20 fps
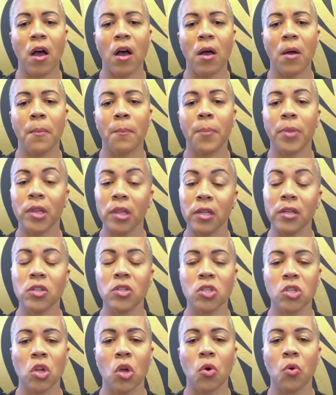
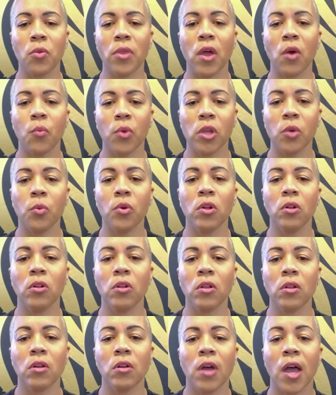Please know that we
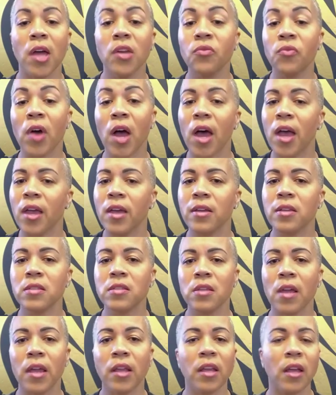will advise
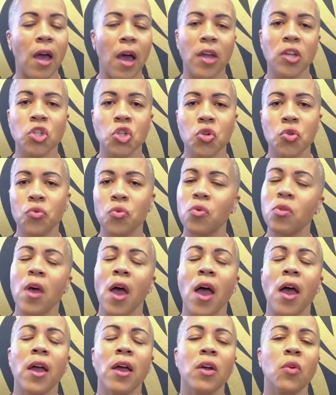and guide you through
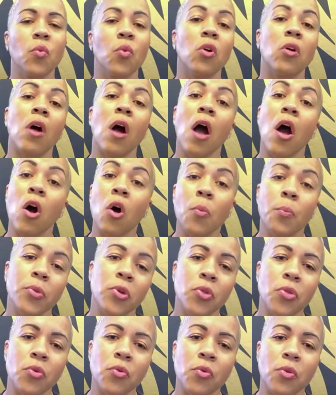that. We'll help you
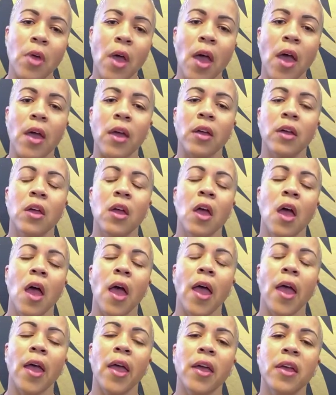through that.
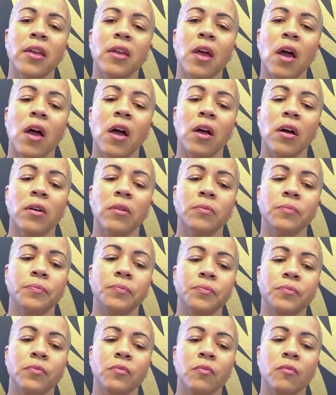And
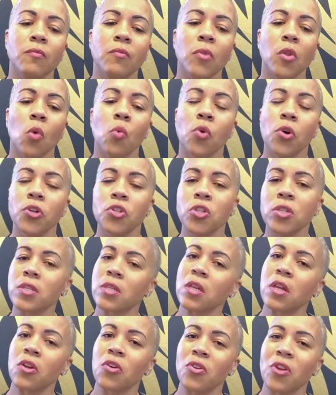we're just
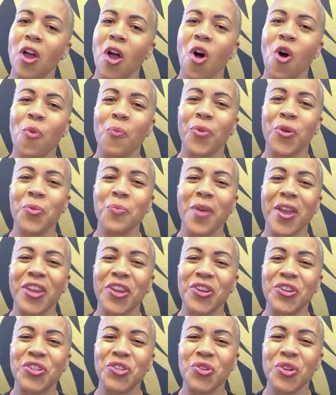here to help you make
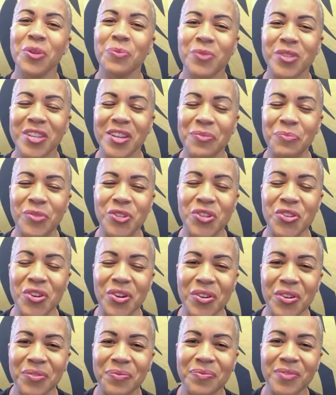your dreams come
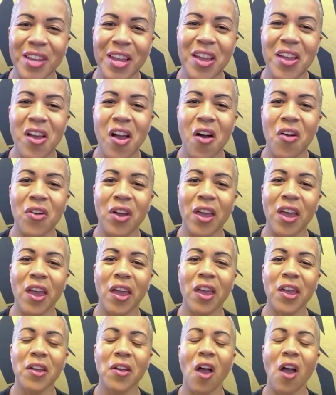true. Okay?